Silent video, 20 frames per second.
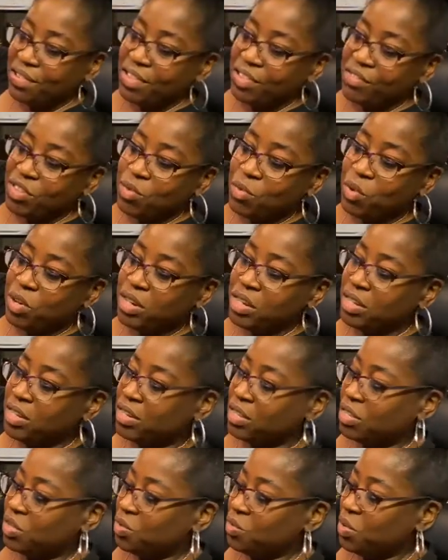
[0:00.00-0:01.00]
If you want
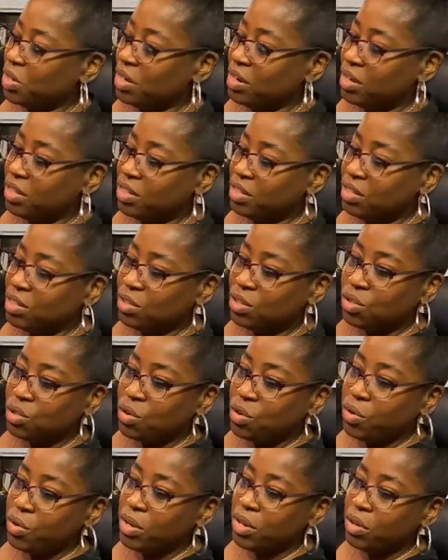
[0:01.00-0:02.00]
to do another
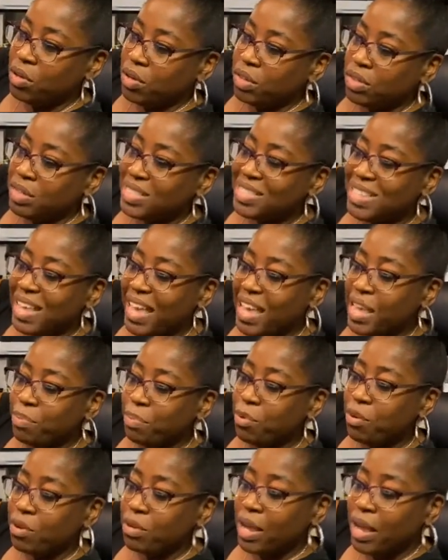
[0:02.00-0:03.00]
tutorial on the
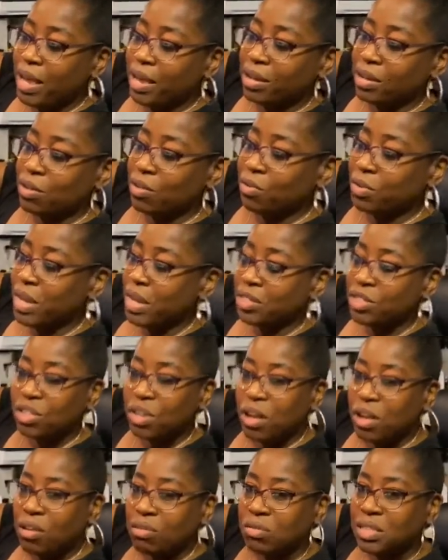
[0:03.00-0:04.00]
tapered, how to create
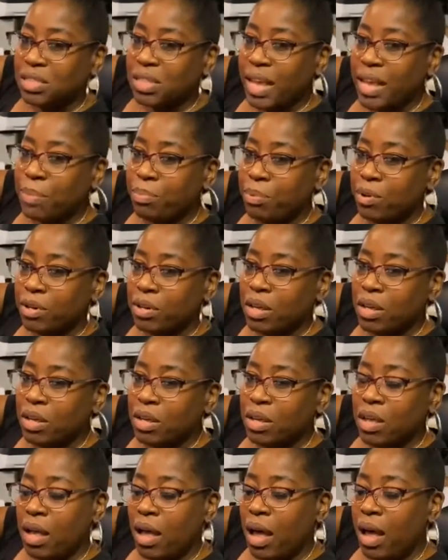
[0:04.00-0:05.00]
your own tapered
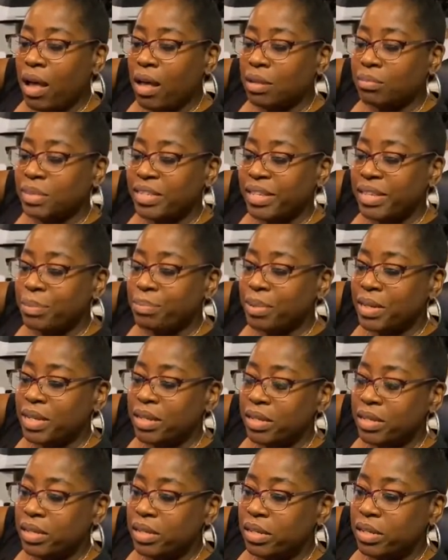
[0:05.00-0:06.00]

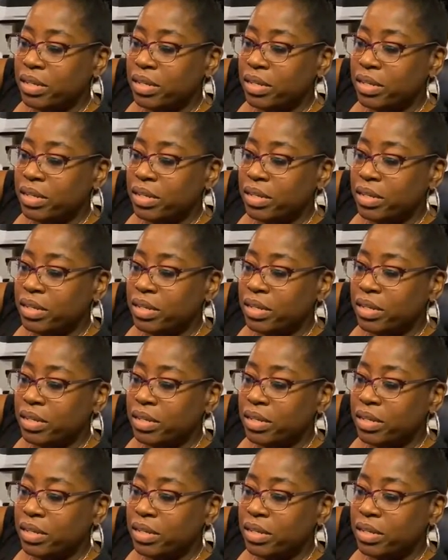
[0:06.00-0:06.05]
template